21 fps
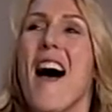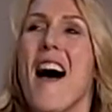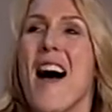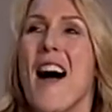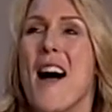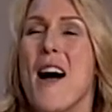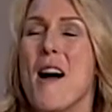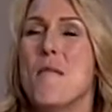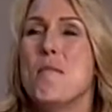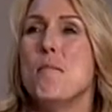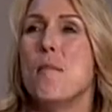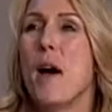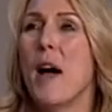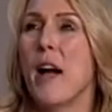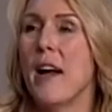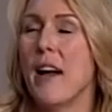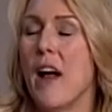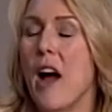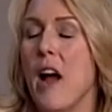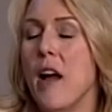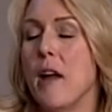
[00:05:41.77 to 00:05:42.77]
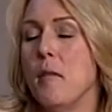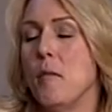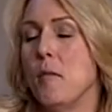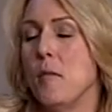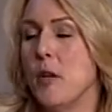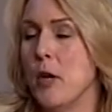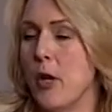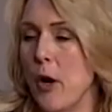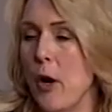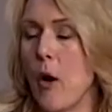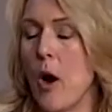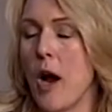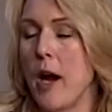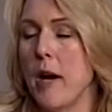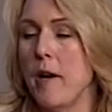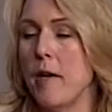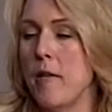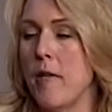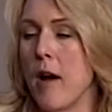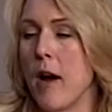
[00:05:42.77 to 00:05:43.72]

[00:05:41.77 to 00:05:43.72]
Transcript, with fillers: Uh, but I, you know, I,